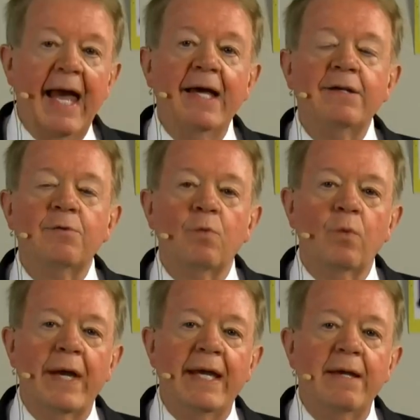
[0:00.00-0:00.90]
And
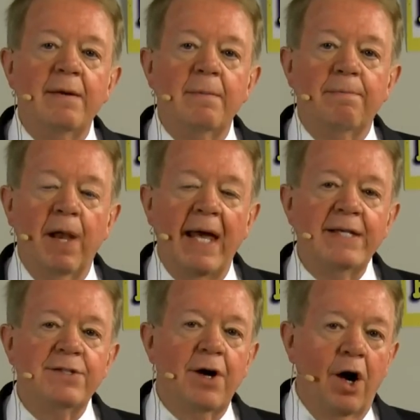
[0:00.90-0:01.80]
we
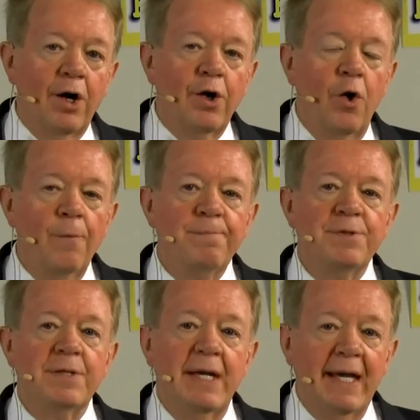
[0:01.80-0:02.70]
place our
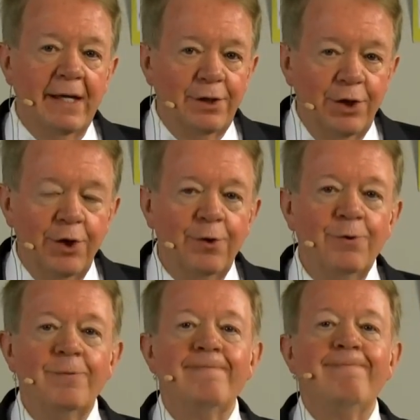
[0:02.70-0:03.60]
hopes in
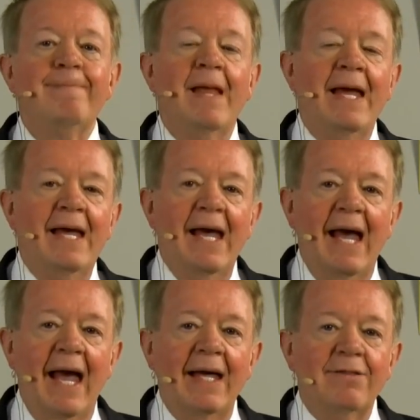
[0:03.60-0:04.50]
you
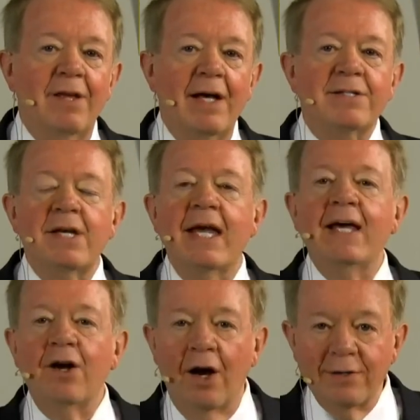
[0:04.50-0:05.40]
and thus
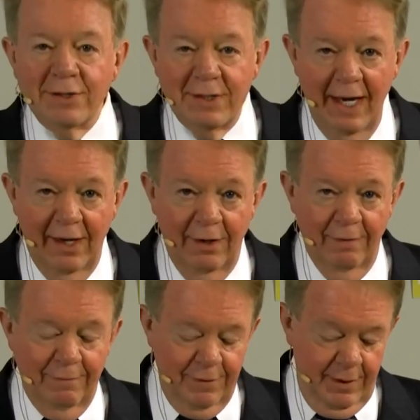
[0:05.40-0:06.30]
in
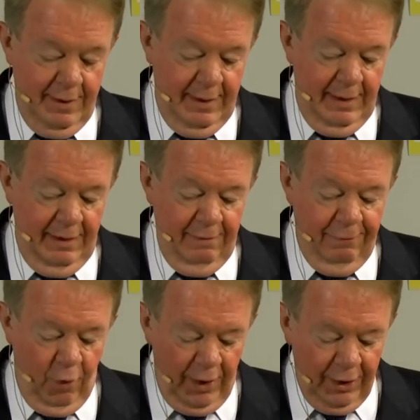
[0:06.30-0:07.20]
ourselves
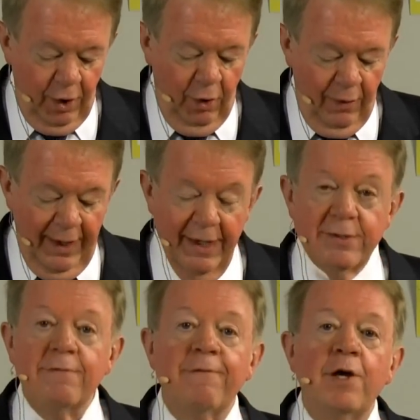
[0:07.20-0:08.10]
for a
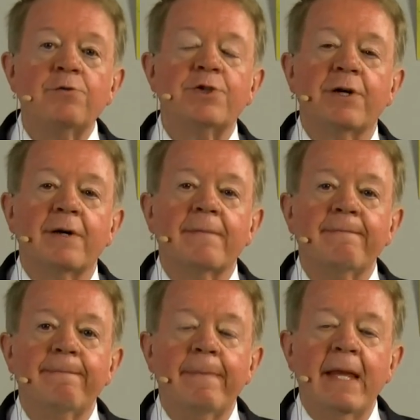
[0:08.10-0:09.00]
glorious future.
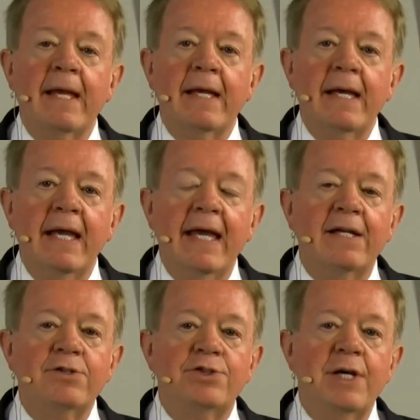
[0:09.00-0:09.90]

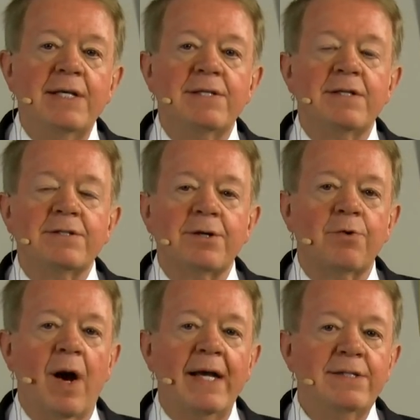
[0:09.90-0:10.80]
In Jesus
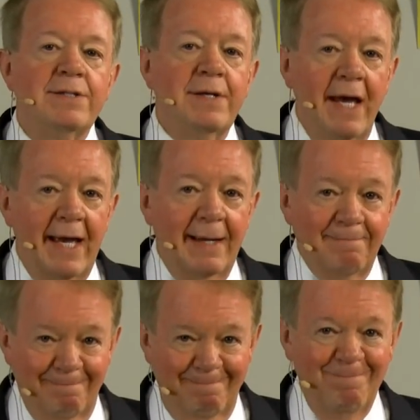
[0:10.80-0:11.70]
Christ's
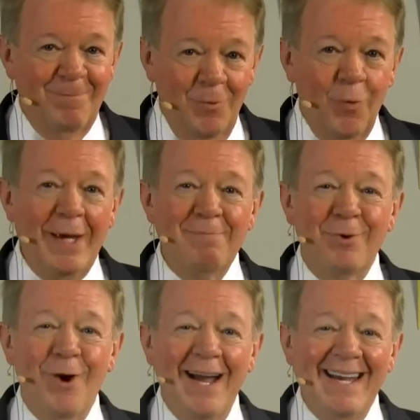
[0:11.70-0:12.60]
name, we
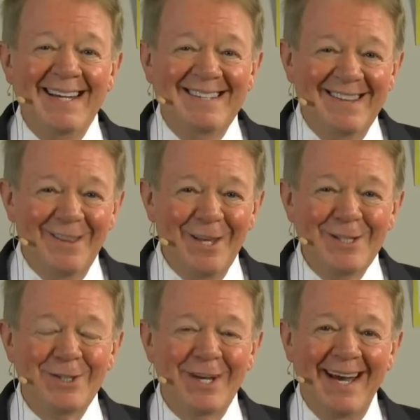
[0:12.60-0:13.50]
pray
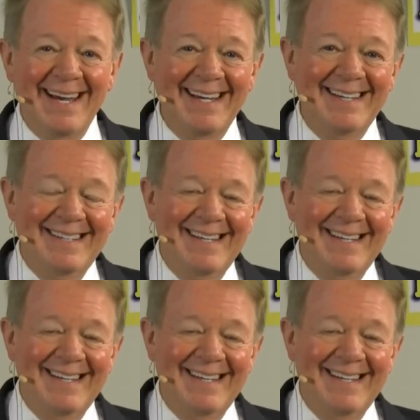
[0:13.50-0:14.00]
this day.